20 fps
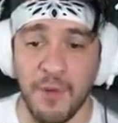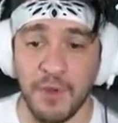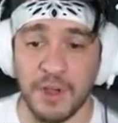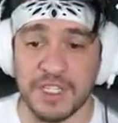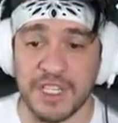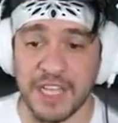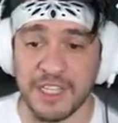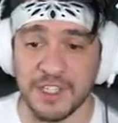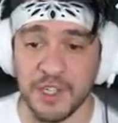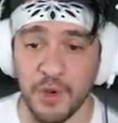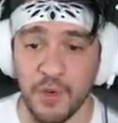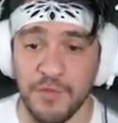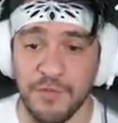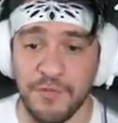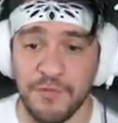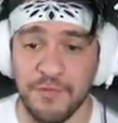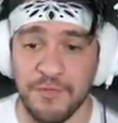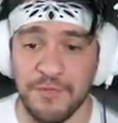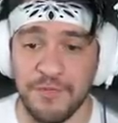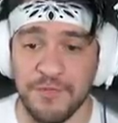was that too
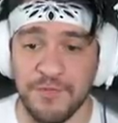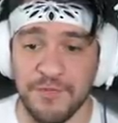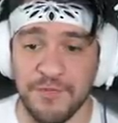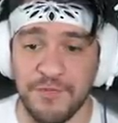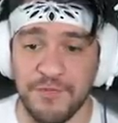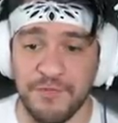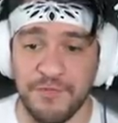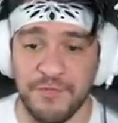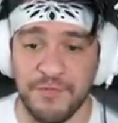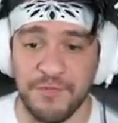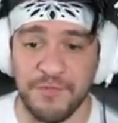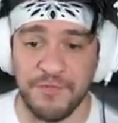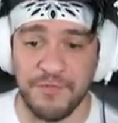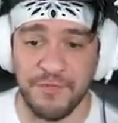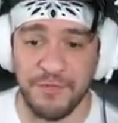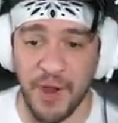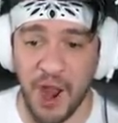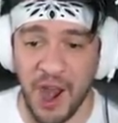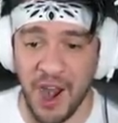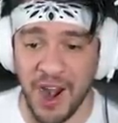
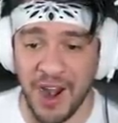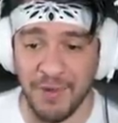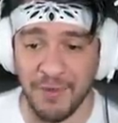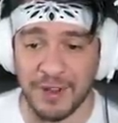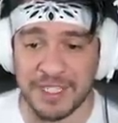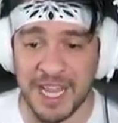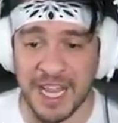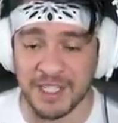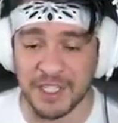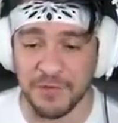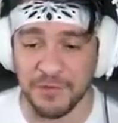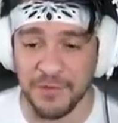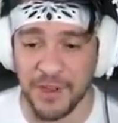far? Was that too